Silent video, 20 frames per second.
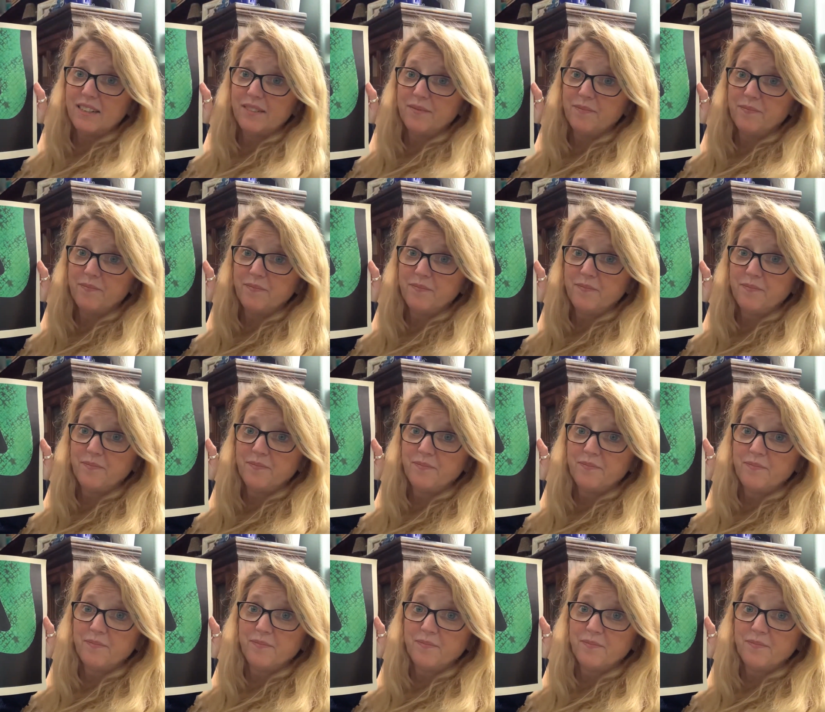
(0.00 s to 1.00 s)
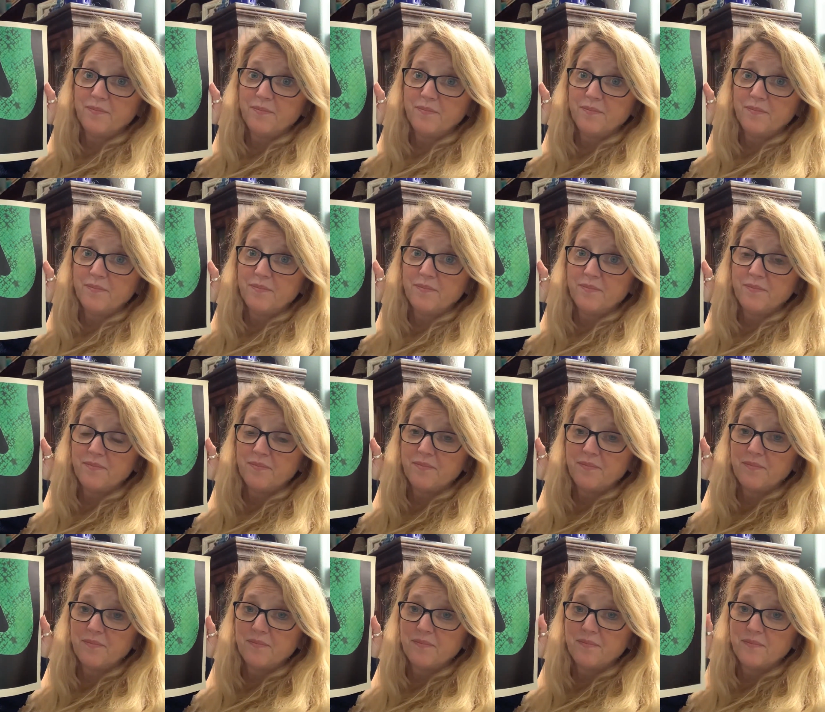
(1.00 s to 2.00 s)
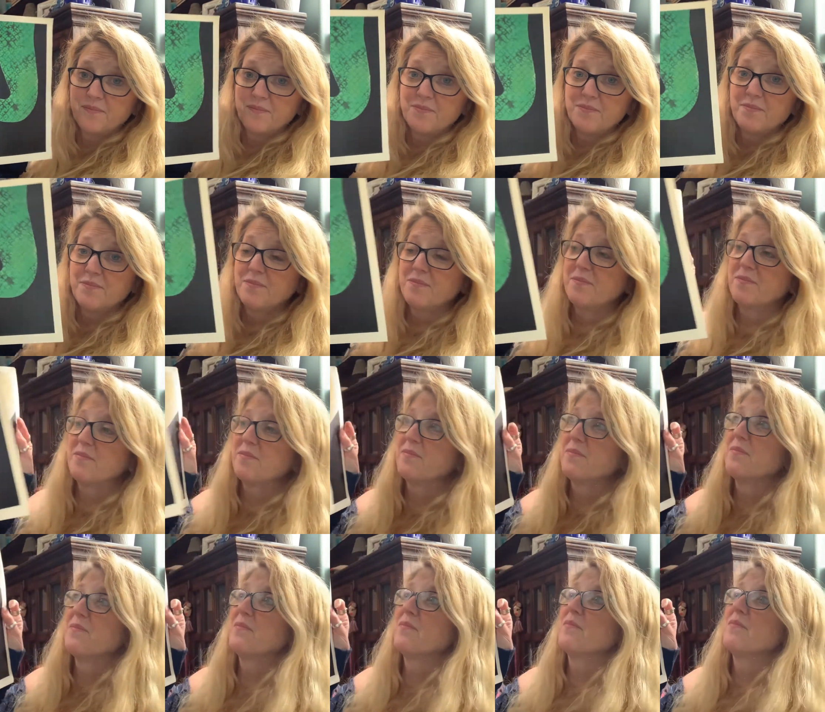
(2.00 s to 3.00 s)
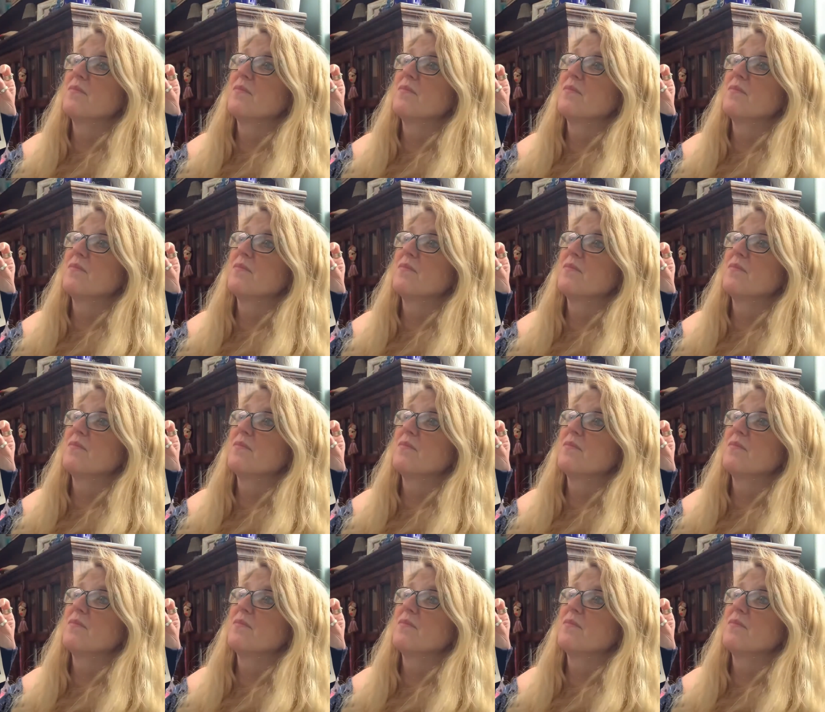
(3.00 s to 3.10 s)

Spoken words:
Nothing is said.